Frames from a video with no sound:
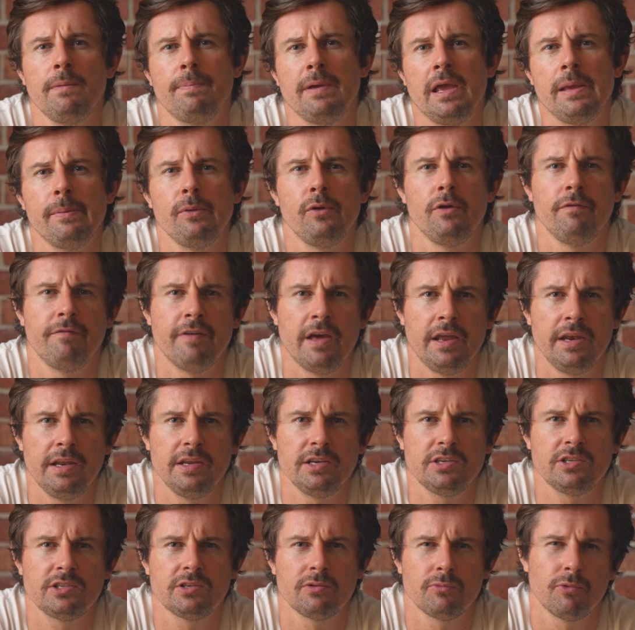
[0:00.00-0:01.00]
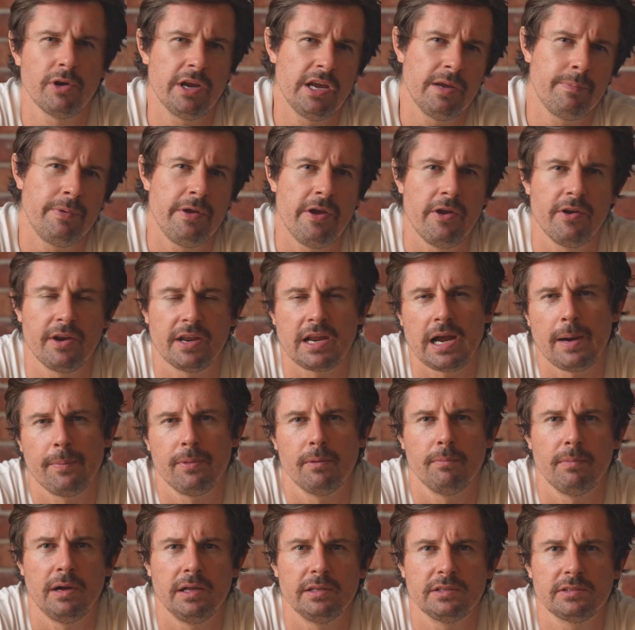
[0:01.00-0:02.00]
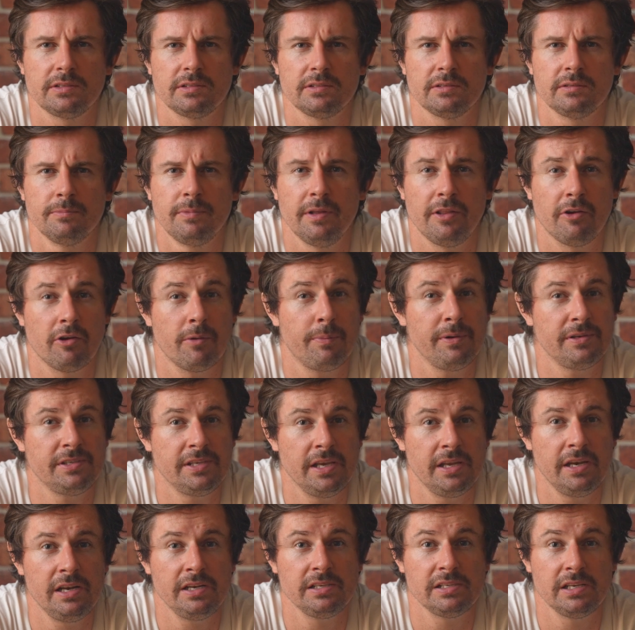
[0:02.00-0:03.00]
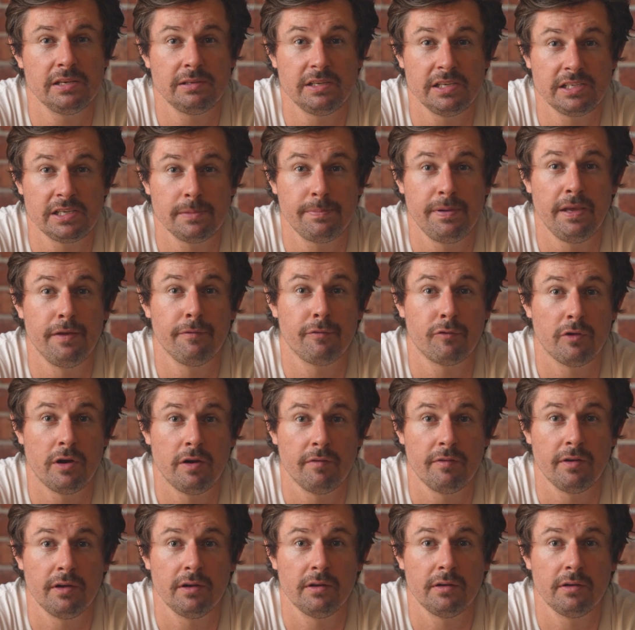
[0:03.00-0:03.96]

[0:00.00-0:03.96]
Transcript: people who vanish reappear in a couple of months, but there are percentages that disappear forever.